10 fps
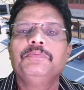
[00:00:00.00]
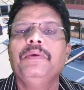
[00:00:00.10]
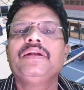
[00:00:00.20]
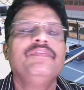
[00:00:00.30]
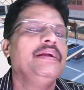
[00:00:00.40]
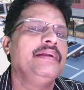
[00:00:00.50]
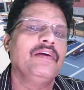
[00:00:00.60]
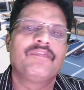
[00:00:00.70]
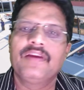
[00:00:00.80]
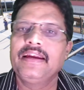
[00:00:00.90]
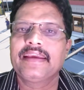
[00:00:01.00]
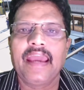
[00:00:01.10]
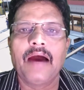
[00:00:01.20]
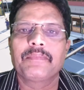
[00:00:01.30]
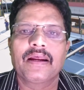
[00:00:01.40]
between different
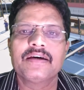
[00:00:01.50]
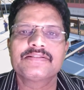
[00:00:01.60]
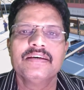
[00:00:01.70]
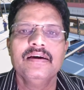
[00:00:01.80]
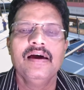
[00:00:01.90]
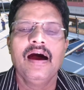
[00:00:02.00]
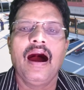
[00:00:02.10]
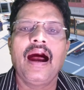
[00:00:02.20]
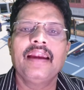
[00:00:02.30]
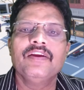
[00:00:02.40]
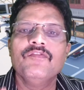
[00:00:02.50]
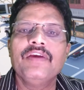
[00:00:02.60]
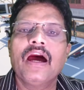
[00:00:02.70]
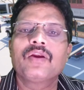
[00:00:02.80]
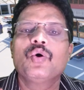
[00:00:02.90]
cameras, and
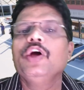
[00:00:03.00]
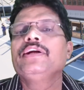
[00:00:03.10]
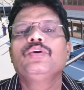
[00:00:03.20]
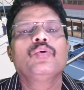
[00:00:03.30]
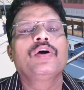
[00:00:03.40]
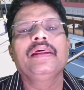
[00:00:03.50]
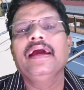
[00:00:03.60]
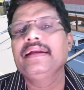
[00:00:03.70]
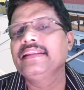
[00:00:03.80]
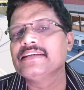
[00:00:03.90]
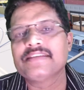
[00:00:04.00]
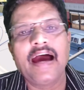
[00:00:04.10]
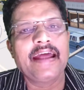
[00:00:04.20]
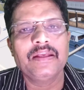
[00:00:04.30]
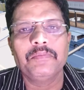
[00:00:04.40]
we are going to create this
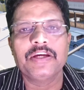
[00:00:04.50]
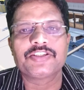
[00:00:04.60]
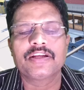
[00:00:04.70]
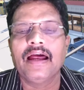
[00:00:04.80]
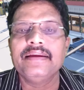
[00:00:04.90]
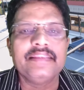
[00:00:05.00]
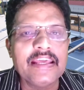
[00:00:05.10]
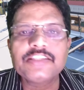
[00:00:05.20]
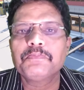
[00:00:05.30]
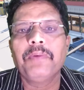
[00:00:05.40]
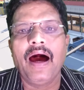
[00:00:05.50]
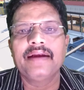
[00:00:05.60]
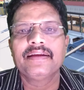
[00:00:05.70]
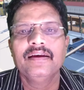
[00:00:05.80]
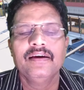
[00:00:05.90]
animation. And this
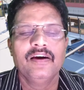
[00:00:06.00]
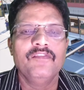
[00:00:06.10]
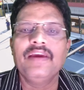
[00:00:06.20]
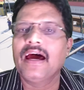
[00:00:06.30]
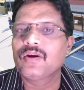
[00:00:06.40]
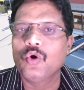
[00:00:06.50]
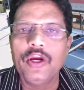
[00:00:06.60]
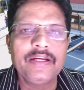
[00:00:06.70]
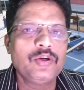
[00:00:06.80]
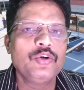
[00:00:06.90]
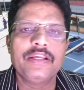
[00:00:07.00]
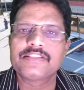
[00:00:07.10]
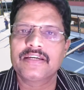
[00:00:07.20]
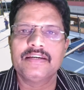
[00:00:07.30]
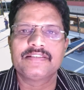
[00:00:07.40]
part we are going to
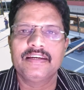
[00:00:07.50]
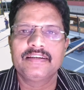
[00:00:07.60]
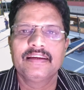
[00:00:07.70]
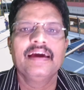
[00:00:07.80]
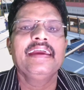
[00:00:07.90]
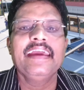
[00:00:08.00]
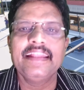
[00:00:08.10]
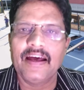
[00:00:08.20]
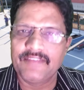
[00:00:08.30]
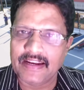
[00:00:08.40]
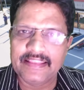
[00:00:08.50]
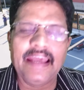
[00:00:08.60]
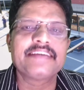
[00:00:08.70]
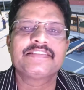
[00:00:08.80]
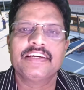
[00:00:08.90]
discuss it in our
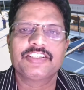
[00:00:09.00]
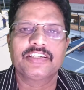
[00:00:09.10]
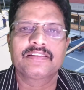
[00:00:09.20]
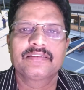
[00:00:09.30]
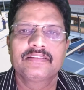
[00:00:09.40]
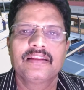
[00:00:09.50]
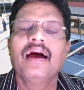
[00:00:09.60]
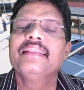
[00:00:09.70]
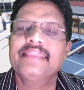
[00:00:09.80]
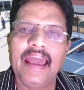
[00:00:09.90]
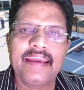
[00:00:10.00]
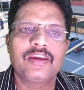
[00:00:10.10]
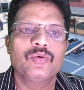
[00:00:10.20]
next session. Thank you.